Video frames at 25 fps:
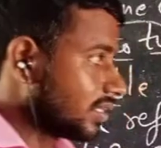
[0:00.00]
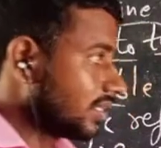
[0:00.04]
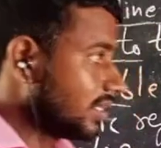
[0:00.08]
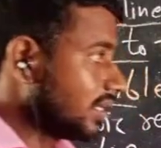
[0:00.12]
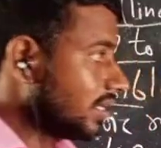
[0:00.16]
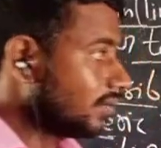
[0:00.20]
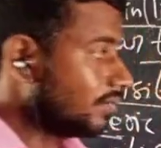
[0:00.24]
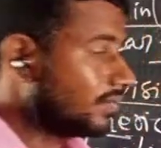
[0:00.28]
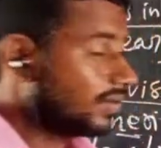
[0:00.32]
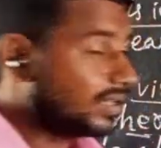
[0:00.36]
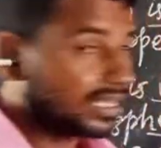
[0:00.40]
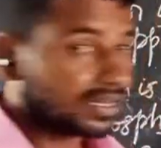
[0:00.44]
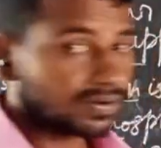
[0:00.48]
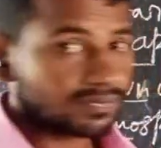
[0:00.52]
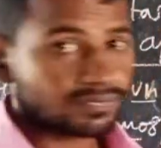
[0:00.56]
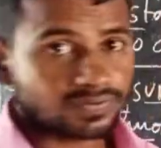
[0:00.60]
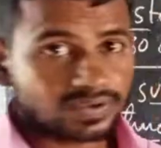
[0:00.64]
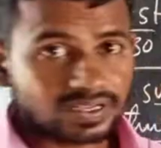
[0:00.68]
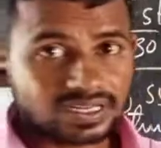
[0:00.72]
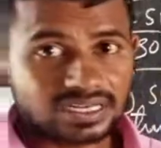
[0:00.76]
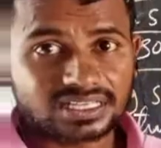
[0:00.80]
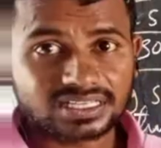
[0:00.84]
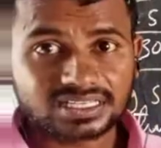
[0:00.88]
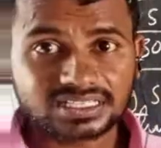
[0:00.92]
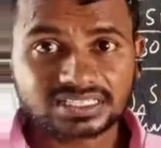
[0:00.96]
Then we are
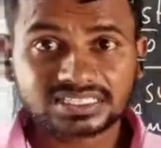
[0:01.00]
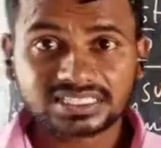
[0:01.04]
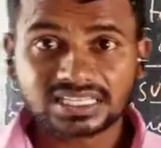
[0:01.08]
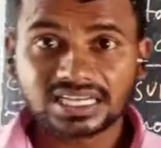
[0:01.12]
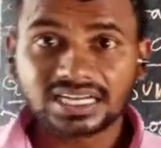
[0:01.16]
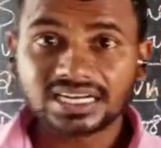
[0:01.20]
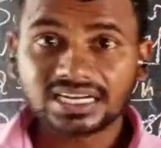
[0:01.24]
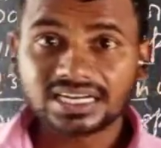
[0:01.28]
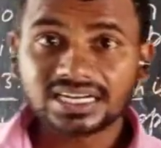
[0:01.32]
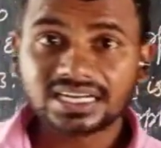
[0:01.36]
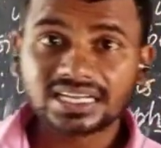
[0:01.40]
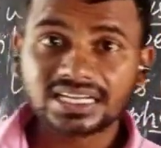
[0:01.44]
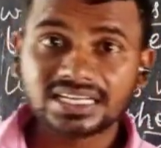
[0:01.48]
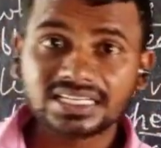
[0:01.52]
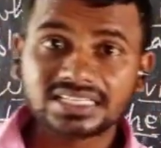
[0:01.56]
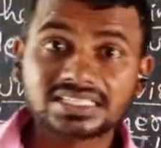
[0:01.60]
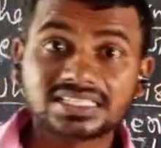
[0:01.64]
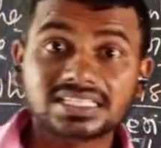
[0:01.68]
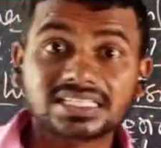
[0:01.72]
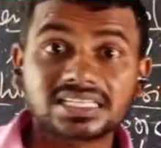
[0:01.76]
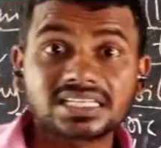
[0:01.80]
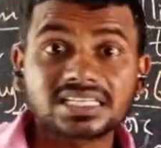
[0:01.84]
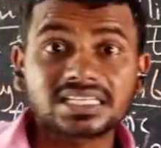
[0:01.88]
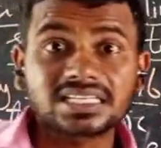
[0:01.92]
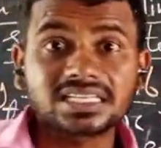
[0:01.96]
feeling
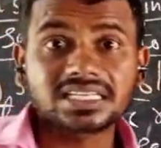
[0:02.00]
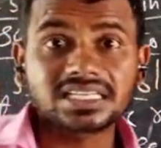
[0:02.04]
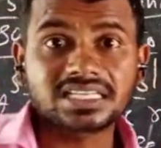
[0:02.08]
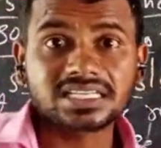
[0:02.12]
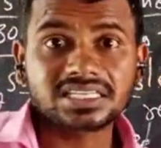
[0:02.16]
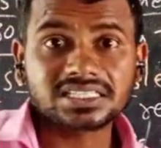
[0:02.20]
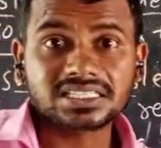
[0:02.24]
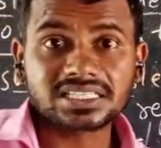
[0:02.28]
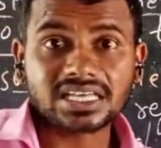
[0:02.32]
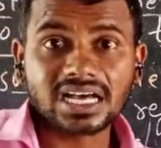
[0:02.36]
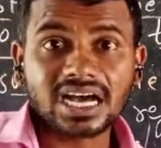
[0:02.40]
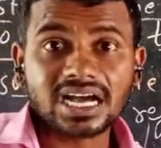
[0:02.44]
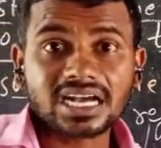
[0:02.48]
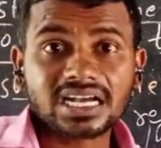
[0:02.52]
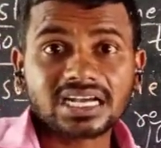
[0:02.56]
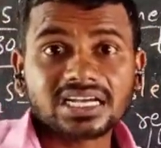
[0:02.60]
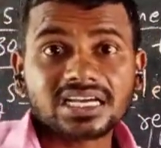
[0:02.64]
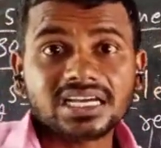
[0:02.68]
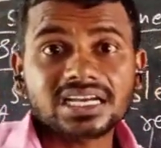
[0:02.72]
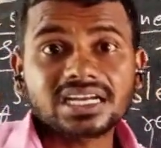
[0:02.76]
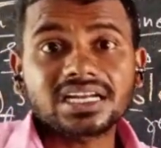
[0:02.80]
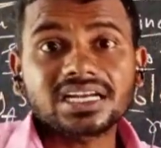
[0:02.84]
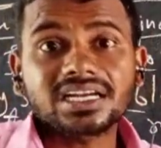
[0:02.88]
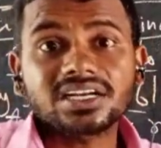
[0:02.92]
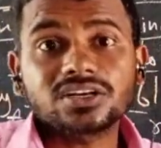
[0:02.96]
sunrise is
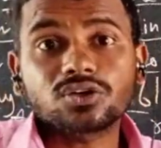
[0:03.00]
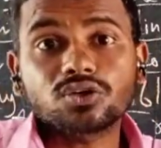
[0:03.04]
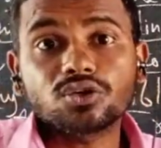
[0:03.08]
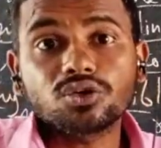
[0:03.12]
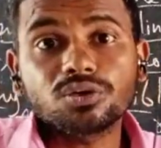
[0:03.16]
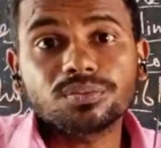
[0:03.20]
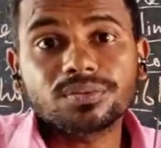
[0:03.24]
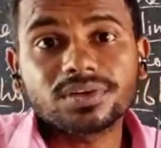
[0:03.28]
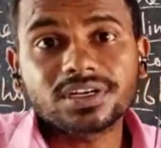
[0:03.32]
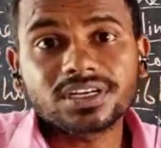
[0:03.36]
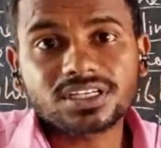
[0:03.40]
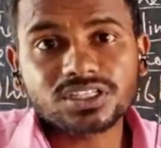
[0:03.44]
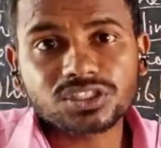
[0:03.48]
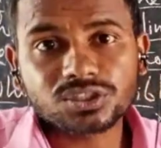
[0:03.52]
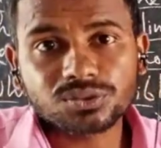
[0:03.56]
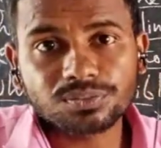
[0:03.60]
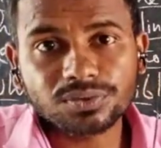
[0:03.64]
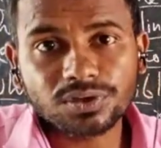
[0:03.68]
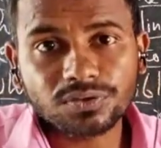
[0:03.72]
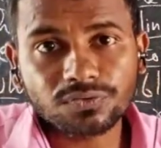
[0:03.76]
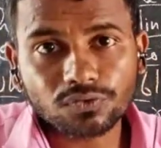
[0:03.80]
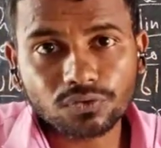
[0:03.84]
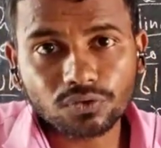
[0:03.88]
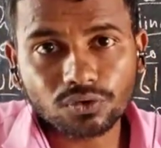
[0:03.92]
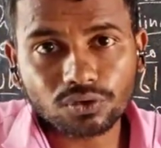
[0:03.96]
occurring 2 minutes
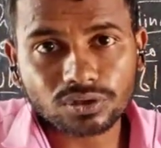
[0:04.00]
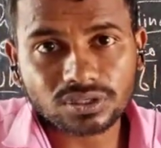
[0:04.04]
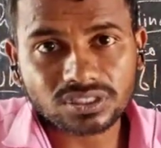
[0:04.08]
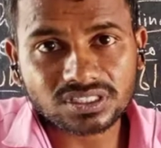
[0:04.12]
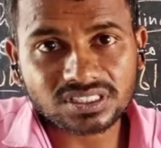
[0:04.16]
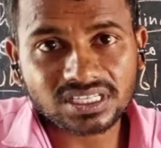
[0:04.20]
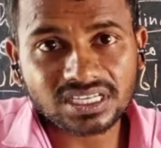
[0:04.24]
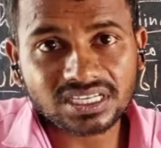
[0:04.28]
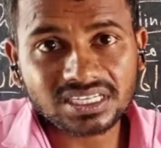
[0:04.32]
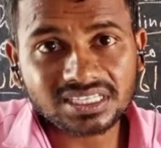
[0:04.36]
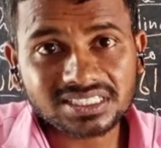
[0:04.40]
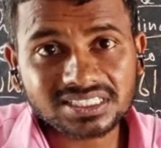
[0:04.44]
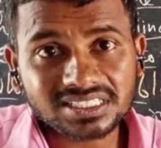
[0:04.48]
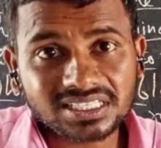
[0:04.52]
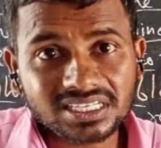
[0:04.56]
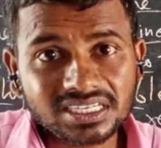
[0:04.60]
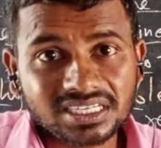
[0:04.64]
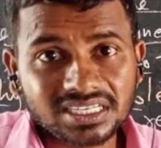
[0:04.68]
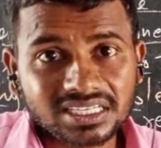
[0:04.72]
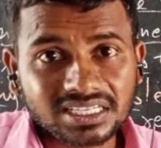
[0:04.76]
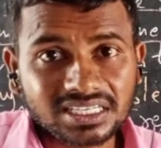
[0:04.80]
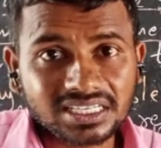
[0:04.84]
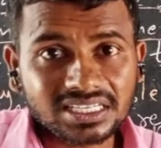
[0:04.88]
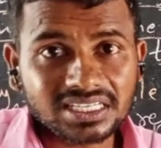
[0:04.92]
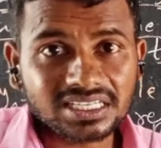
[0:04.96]
before,
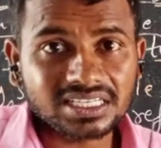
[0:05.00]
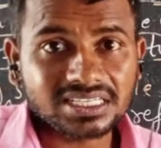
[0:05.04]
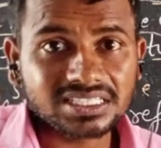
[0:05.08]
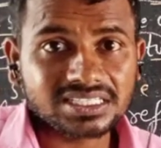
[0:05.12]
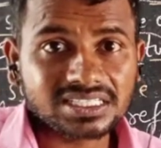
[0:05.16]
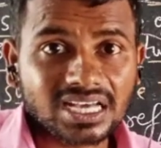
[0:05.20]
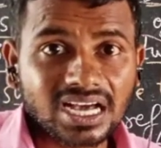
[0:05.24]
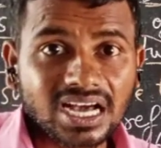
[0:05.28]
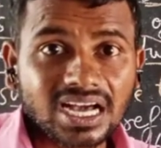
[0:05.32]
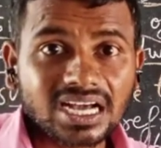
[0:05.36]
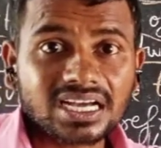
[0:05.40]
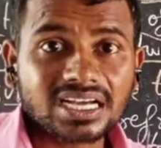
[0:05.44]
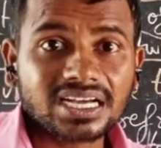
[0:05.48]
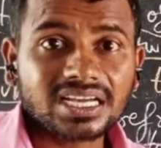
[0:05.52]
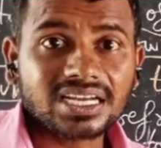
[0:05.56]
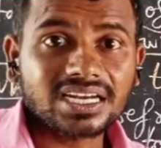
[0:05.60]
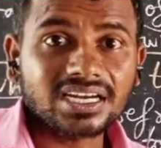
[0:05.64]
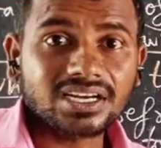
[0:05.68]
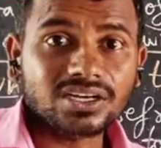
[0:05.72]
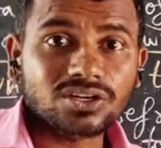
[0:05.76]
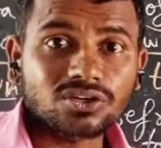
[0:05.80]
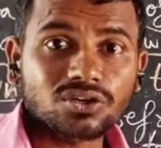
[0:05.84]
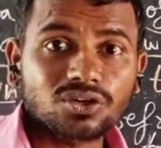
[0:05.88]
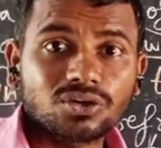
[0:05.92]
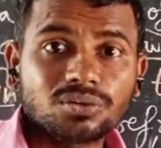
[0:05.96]
sunset is
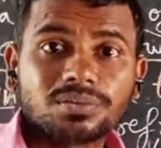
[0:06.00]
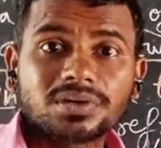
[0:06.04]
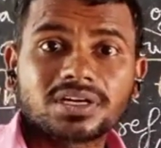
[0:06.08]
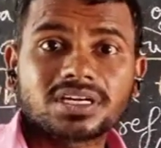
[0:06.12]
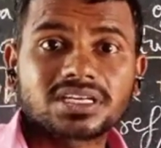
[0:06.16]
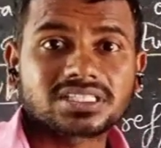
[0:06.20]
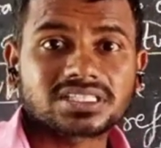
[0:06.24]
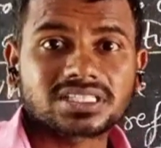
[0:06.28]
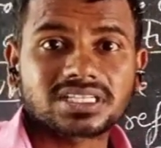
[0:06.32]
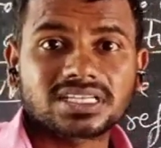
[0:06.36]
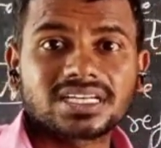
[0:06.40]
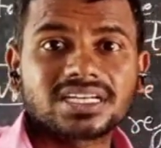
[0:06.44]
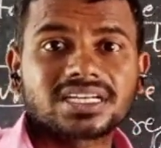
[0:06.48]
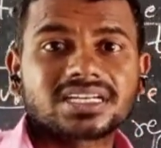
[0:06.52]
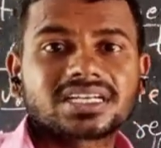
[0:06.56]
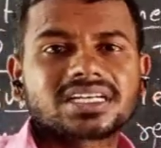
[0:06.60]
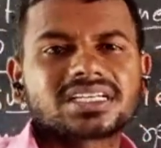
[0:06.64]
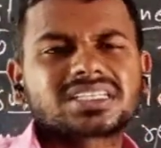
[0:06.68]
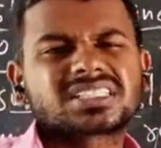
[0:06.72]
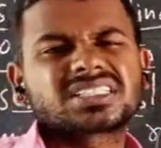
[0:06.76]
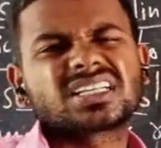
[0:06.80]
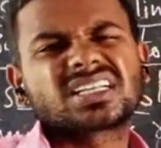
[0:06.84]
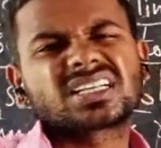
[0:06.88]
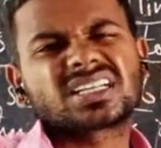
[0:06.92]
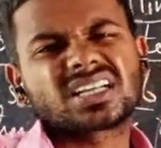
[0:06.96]
occurring 2 minutes
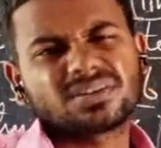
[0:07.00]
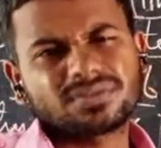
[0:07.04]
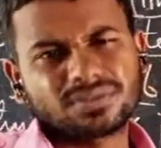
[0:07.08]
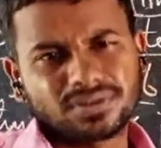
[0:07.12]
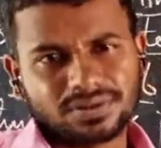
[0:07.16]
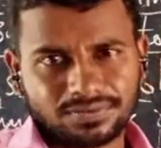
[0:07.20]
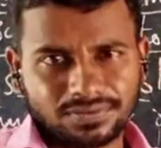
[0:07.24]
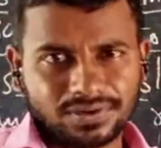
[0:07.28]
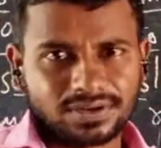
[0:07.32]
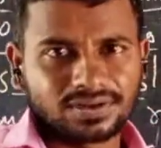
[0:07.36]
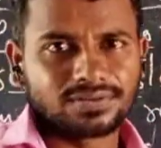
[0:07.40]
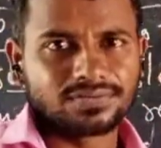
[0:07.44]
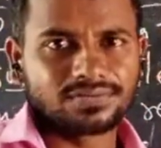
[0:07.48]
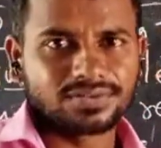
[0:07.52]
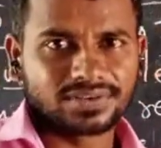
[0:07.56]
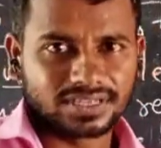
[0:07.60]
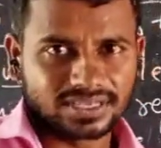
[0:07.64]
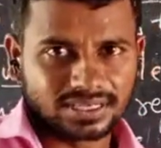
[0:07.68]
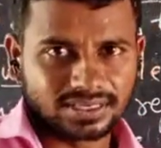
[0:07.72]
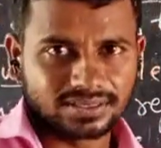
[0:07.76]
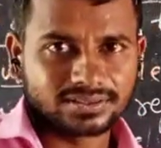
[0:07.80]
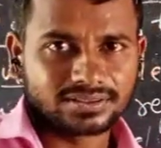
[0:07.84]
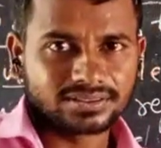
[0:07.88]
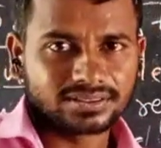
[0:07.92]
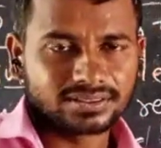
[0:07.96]
later, etc. We will
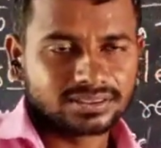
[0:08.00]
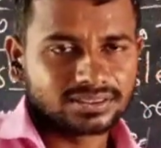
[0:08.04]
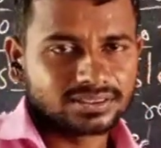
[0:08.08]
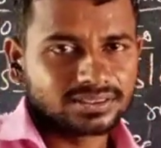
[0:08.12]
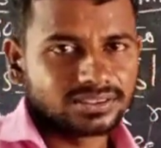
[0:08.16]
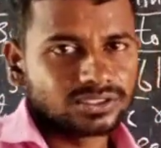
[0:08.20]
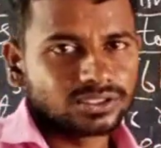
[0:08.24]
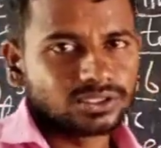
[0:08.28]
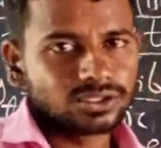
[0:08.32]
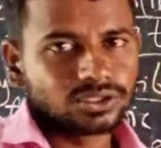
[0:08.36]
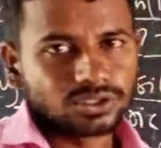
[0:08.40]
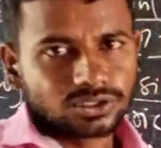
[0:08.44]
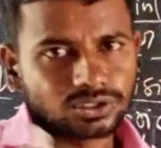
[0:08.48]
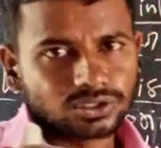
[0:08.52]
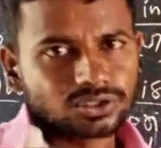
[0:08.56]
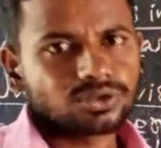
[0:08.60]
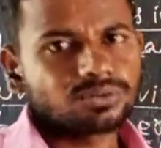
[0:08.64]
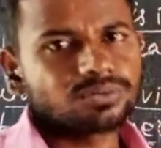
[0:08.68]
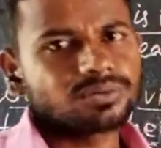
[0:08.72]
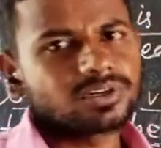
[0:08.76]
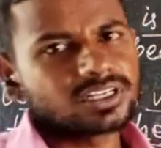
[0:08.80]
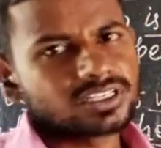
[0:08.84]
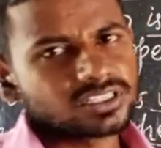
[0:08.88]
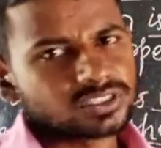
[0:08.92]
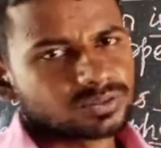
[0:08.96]
feel
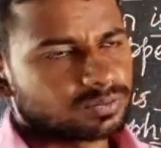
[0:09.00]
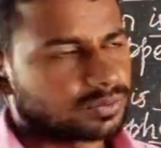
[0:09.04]
2 minutes